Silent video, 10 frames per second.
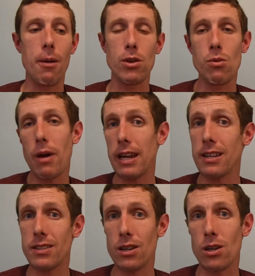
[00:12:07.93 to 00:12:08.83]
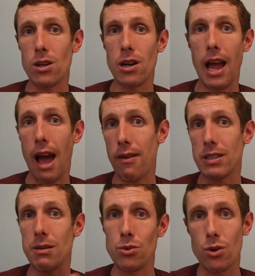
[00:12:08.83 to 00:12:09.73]
You might consider having
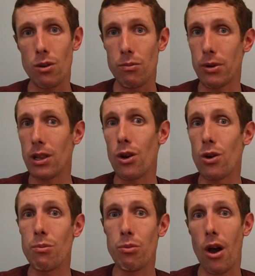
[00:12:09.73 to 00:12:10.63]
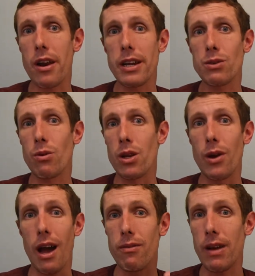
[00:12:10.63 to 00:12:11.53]
some sort of preload product where you
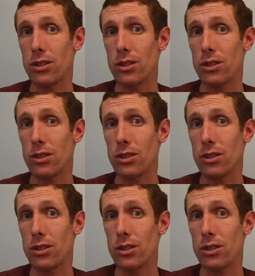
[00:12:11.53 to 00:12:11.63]
have